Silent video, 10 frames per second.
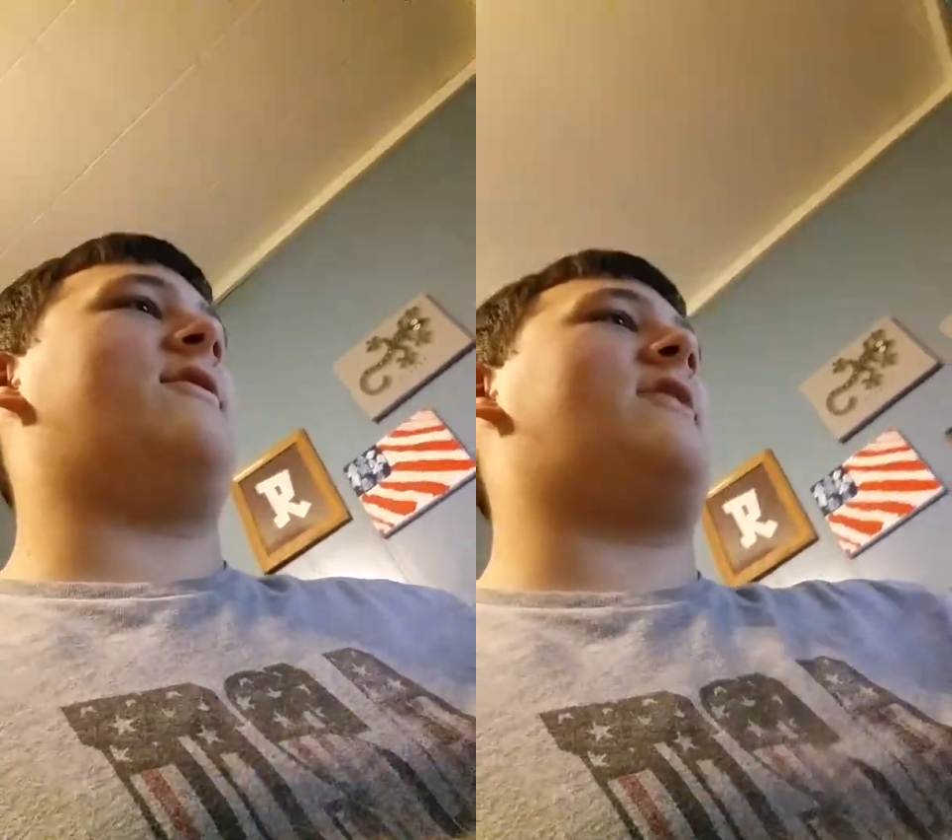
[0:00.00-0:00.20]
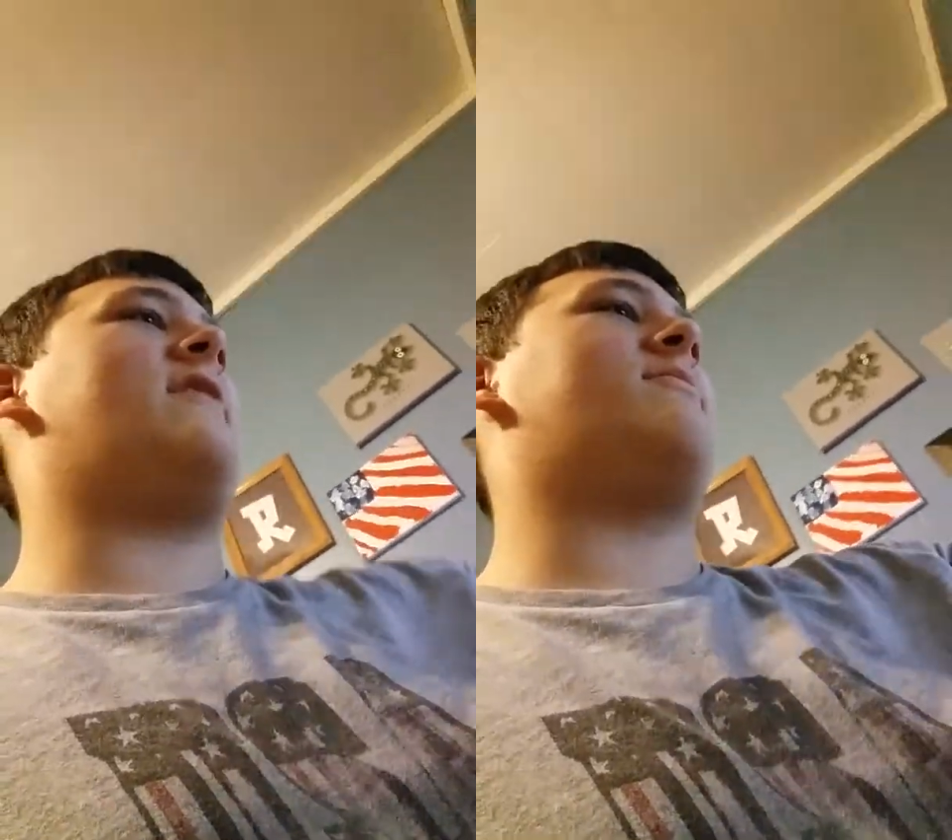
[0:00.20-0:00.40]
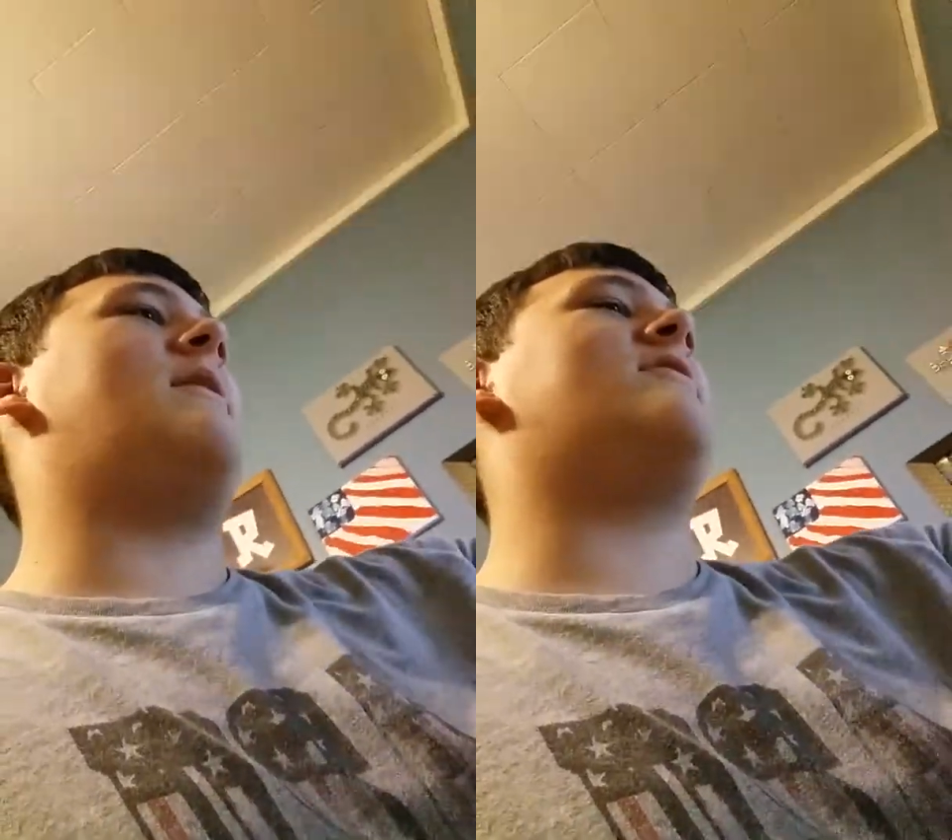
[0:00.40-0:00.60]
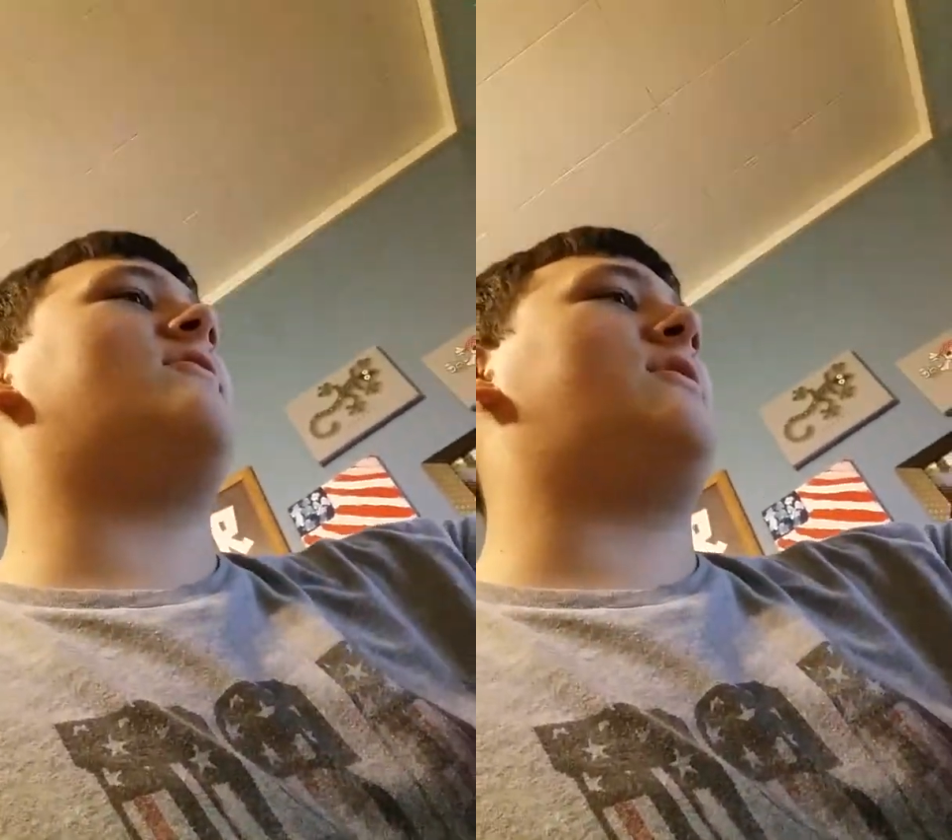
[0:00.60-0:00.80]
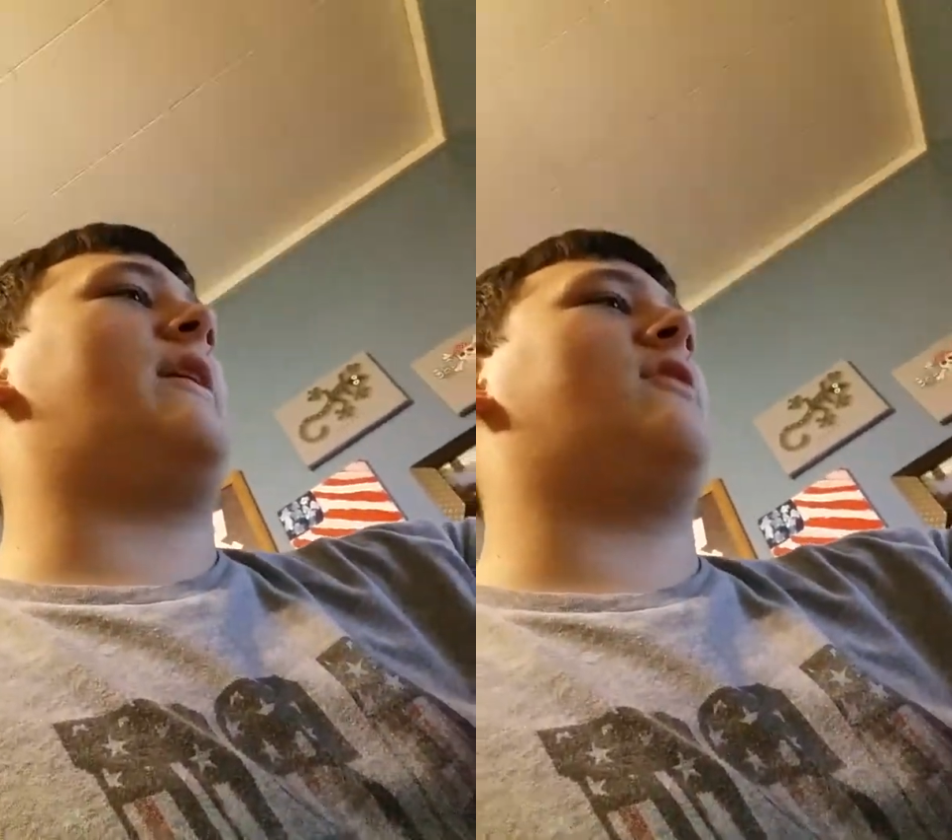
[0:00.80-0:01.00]
That's
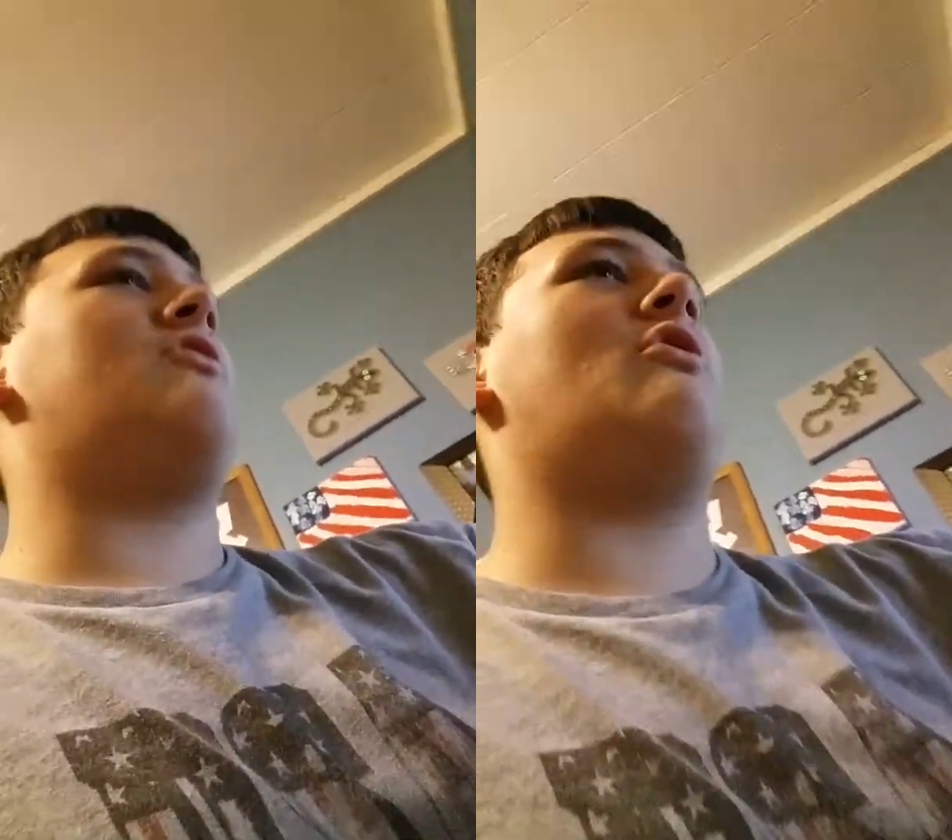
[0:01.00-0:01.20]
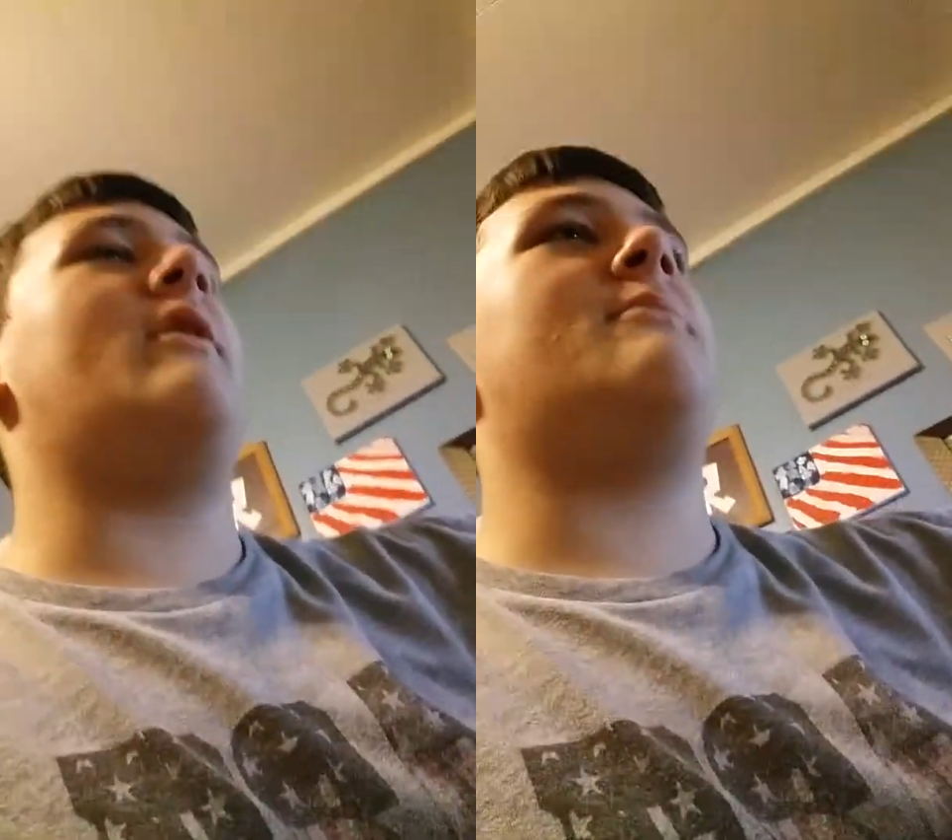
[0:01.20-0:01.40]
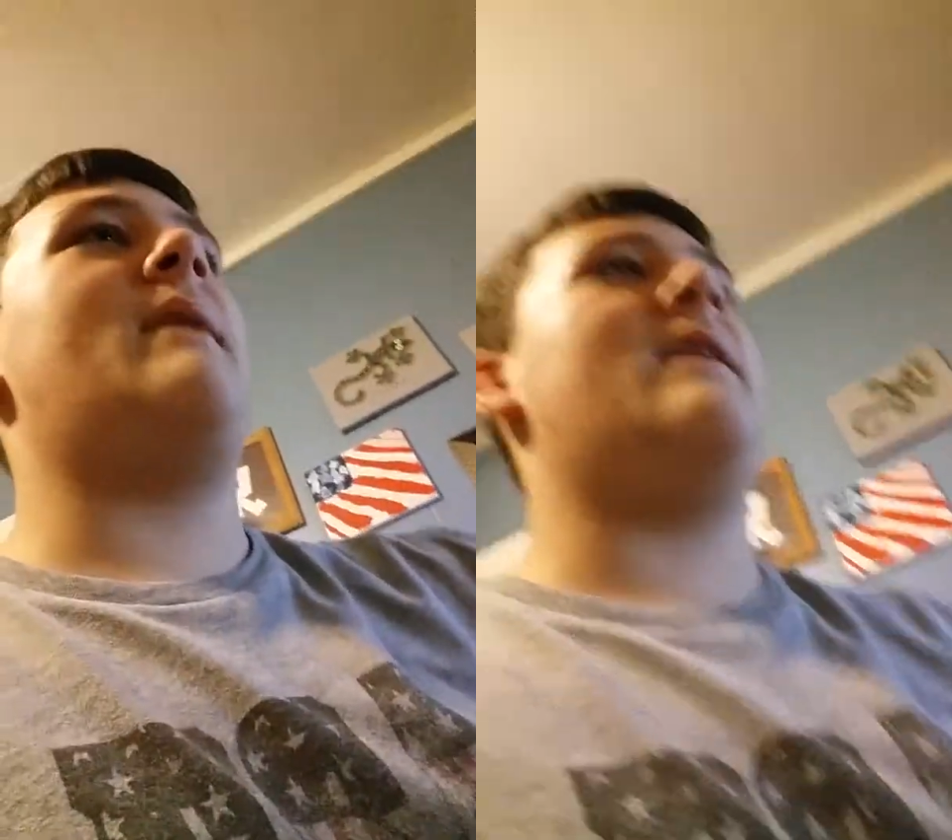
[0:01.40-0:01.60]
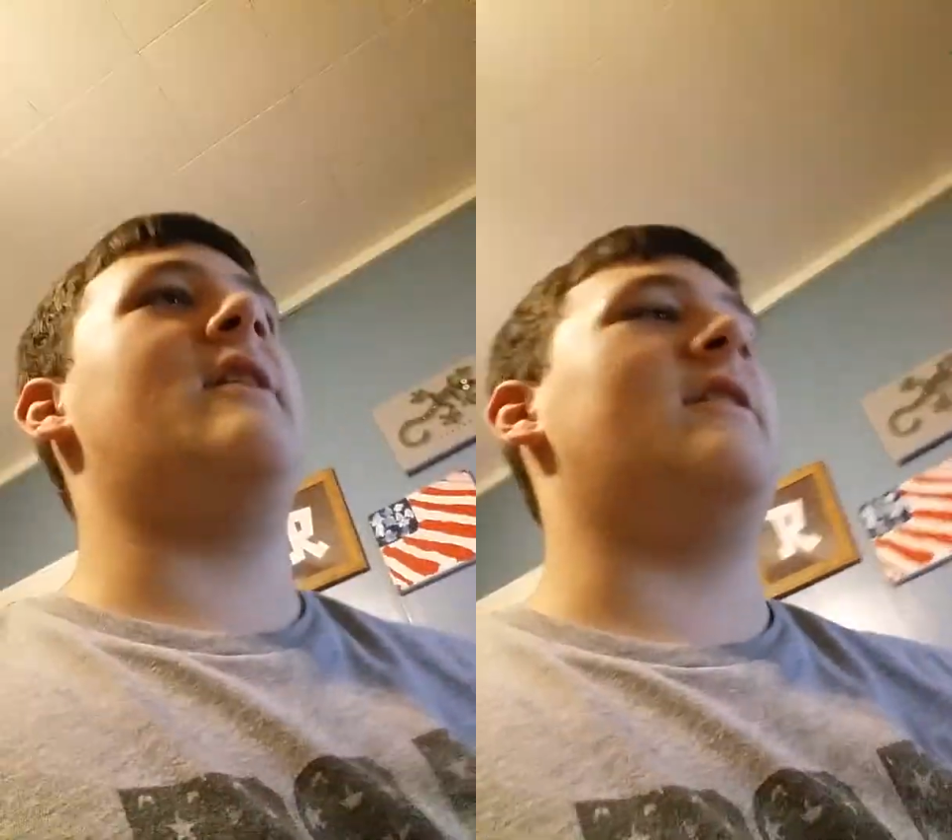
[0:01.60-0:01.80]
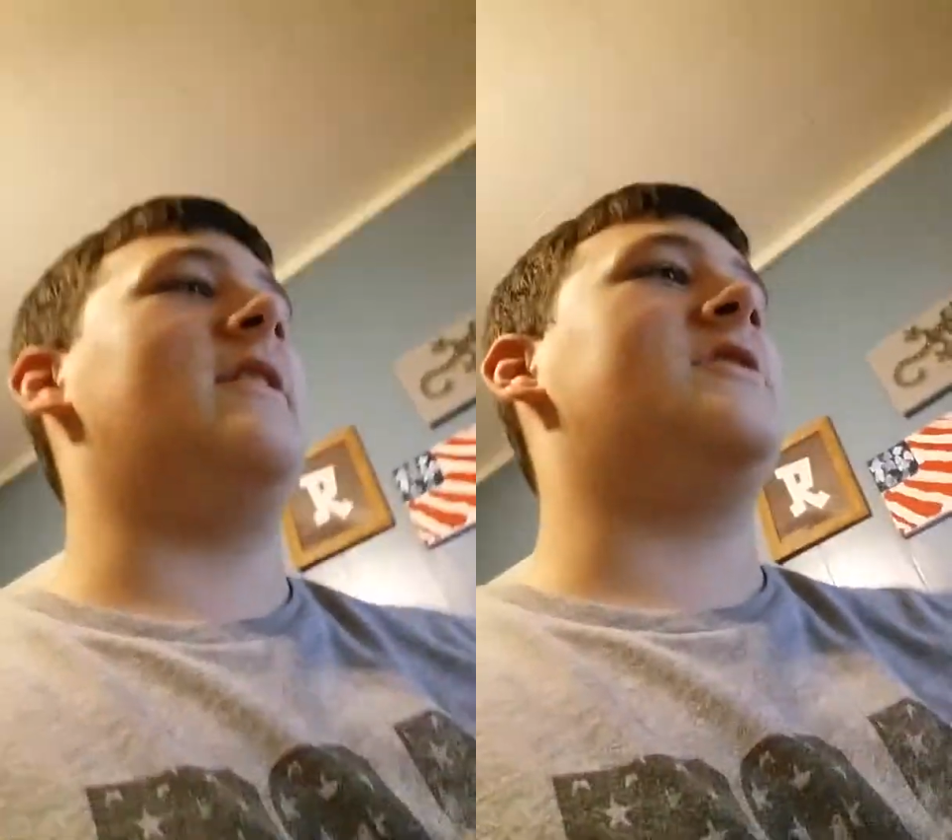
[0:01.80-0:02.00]
basically, like, clickbait
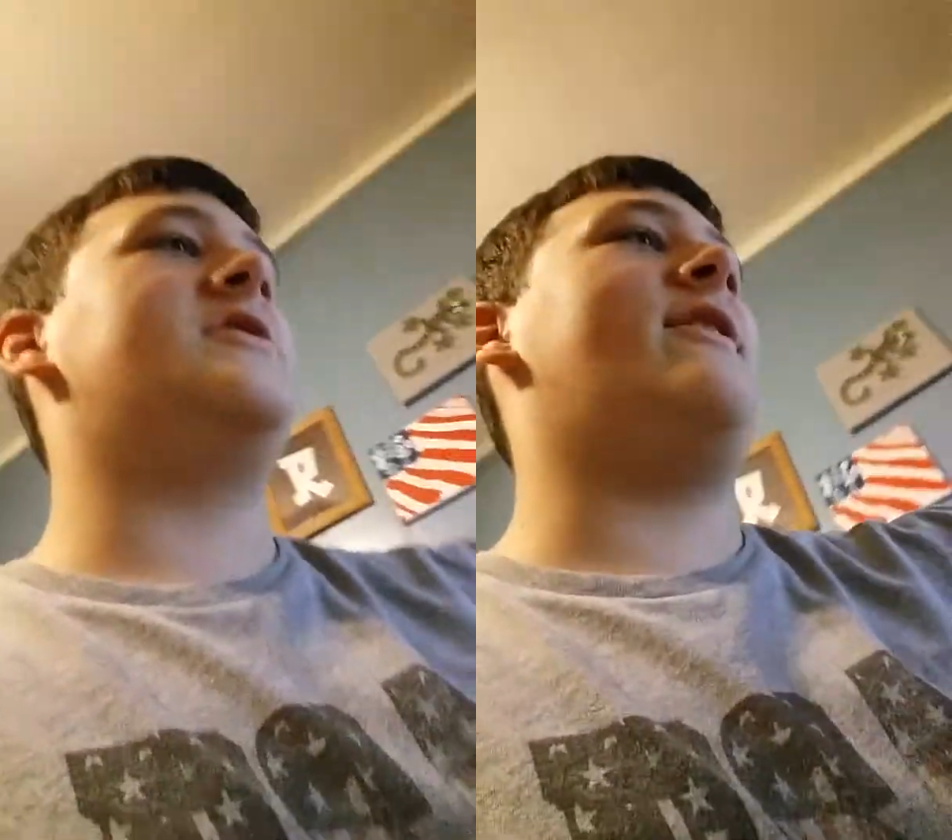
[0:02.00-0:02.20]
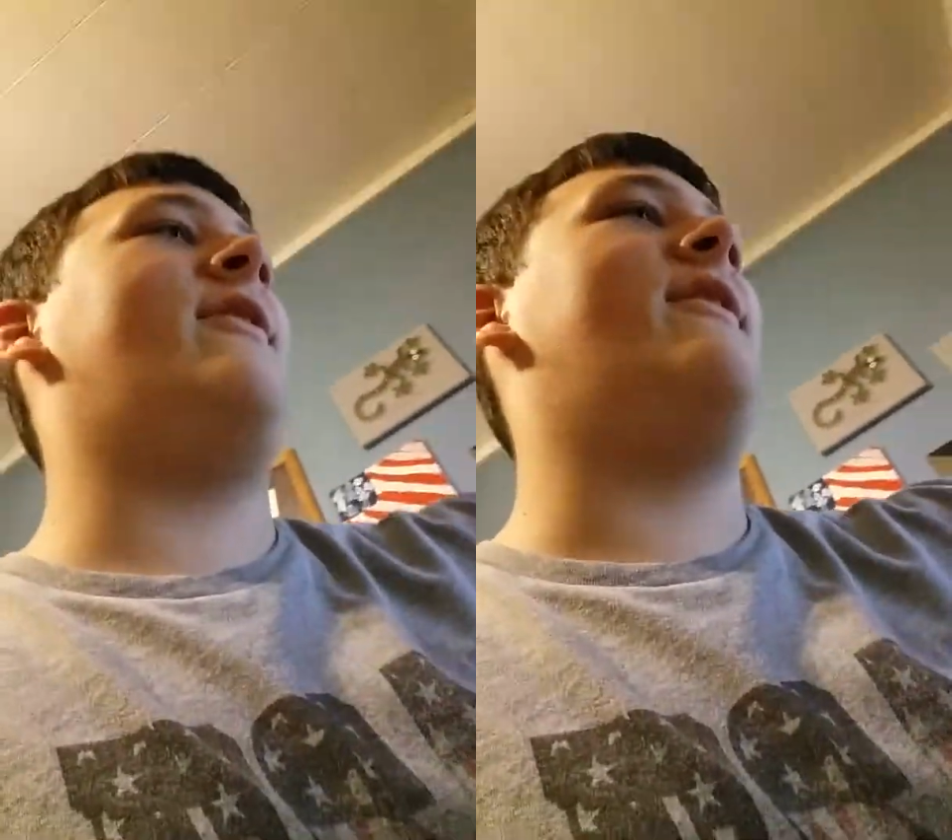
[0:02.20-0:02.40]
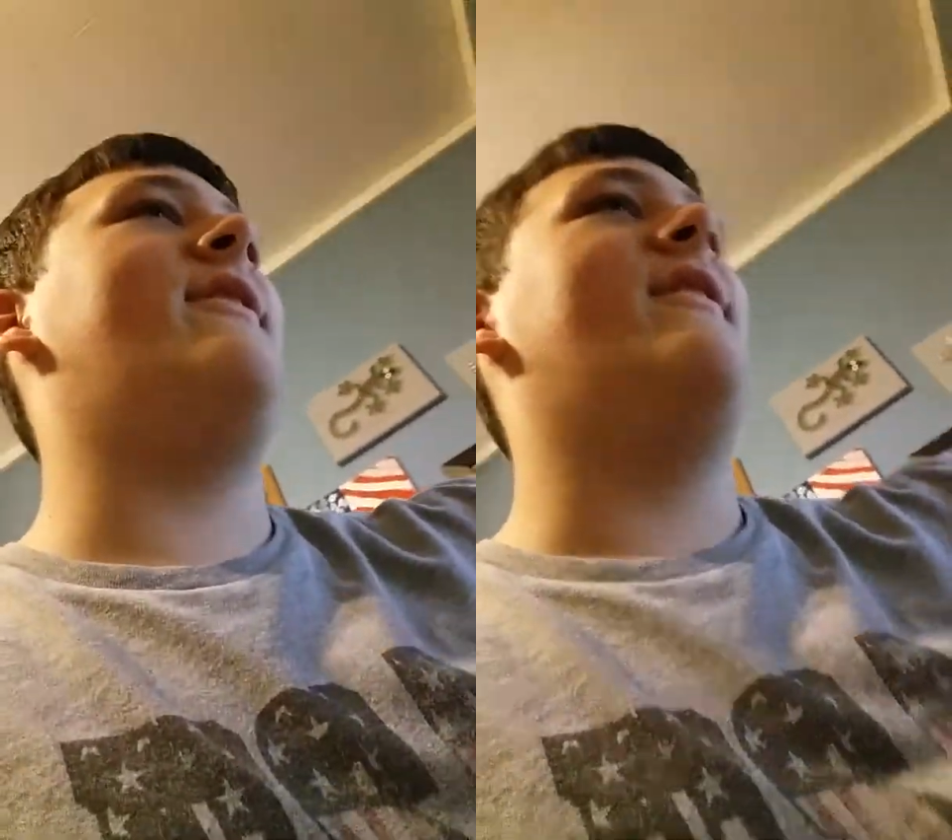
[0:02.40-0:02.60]
in a nutshell.